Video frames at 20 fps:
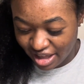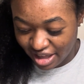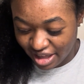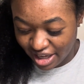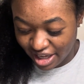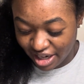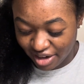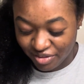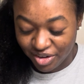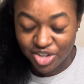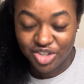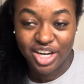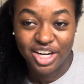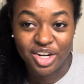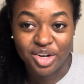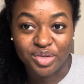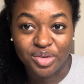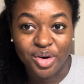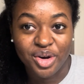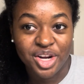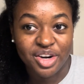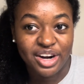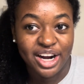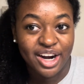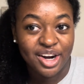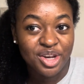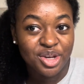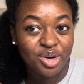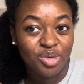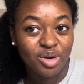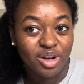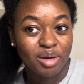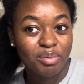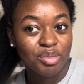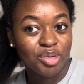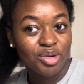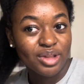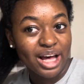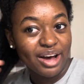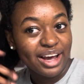And if you're trying to grow your hair, you don't want to
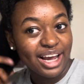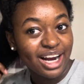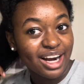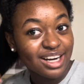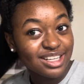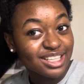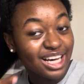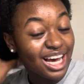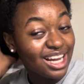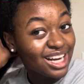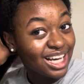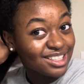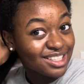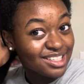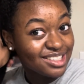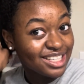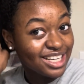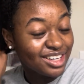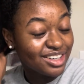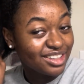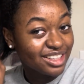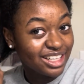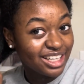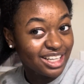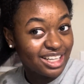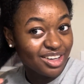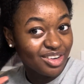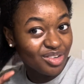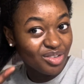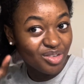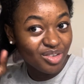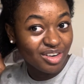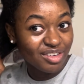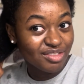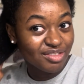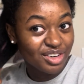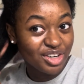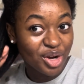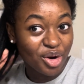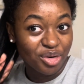pull out hairs unnecessarily or
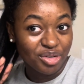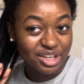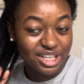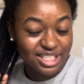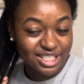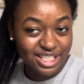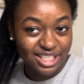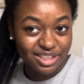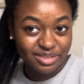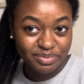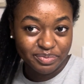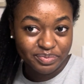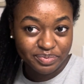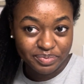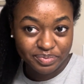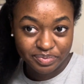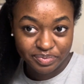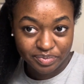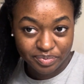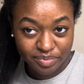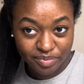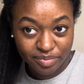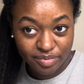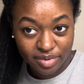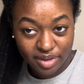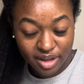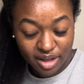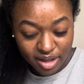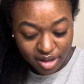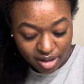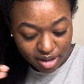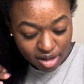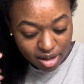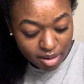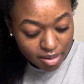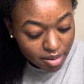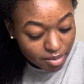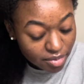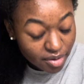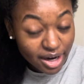for no reason.
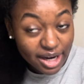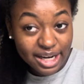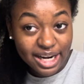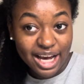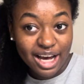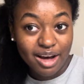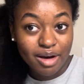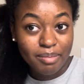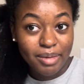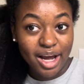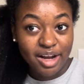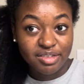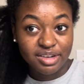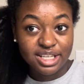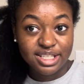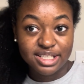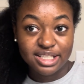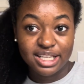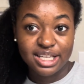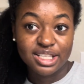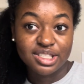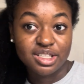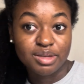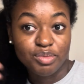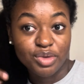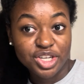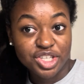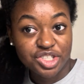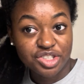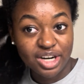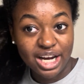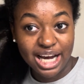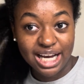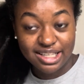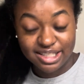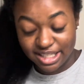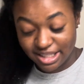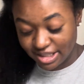But right now, my reason is to moisturize and